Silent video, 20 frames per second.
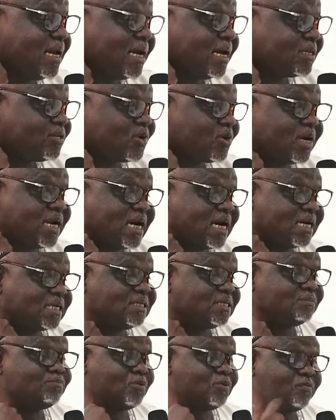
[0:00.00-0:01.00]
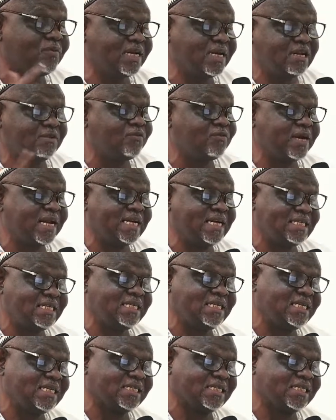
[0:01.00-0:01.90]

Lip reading: Electoral Act provided for 90